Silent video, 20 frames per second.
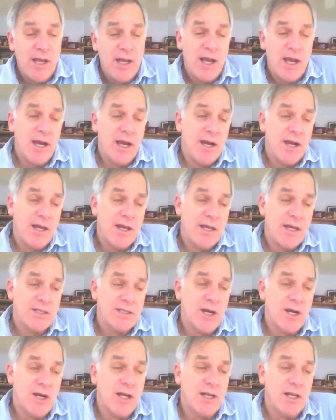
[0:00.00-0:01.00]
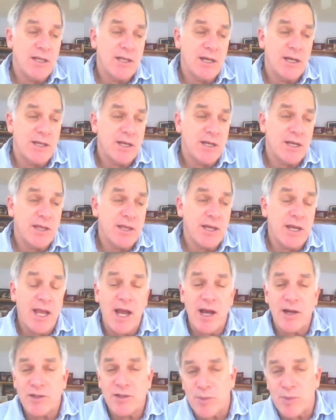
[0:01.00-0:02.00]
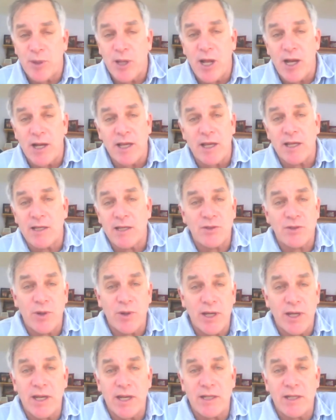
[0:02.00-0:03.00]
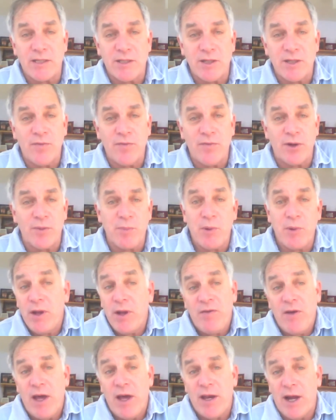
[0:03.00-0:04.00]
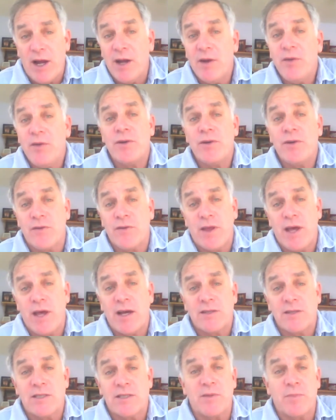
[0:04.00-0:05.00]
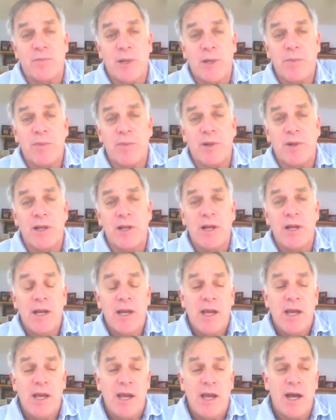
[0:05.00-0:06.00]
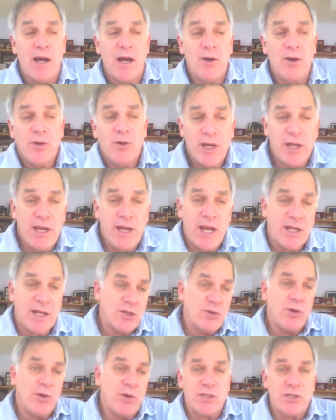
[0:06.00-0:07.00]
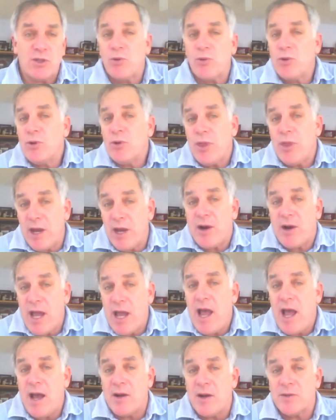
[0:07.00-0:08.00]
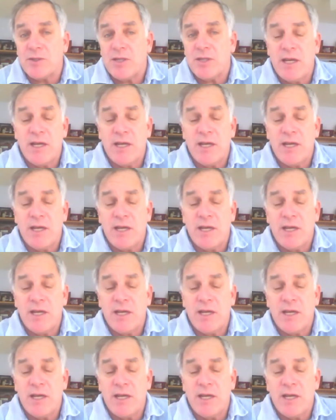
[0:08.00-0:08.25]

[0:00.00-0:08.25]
It's all the cows are blogging and tweeting and so forth. But we have had hundreds of thousands of people who connect to us through their cows.